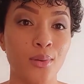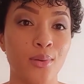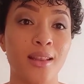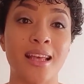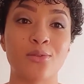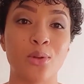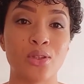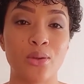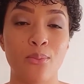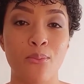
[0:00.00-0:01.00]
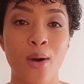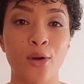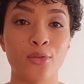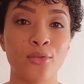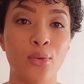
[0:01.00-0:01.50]
That was a
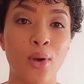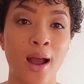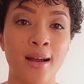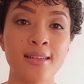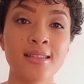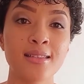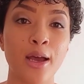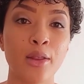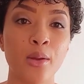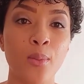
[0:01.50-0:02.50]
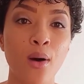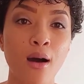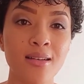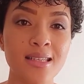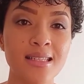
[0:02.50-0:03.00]
mouthful, guys. Now, the
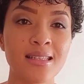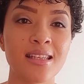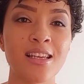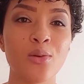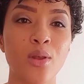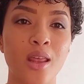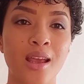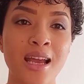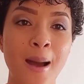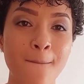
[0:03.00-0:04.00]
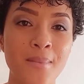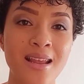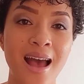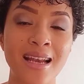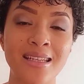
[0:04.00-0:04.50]
parties dealing with a company
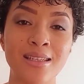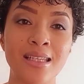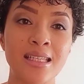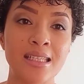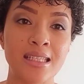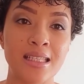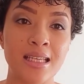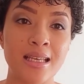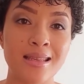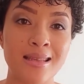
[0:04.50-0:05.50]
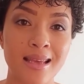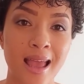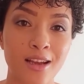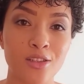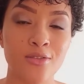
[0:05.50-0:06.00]
under the
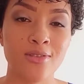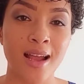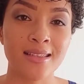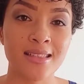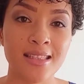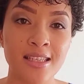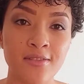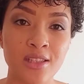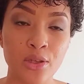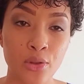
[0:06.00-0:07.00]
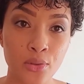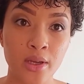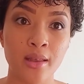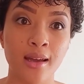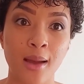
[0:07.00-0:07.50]
Act of 1973,
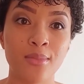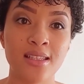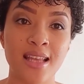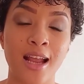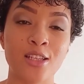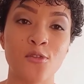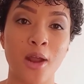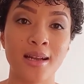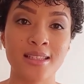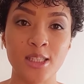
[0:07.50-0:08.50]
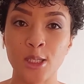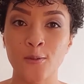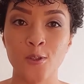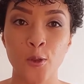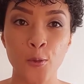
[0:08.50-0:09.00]
the Companies Act of
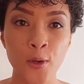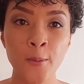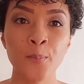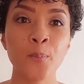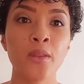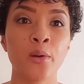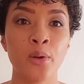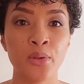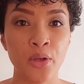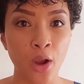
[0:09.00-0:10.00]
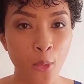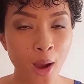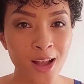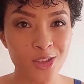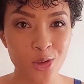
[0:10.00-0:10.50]
1973, were
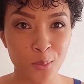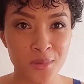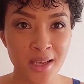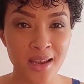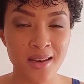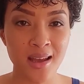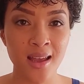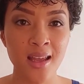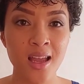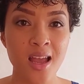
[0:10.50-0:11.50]
required to obtain a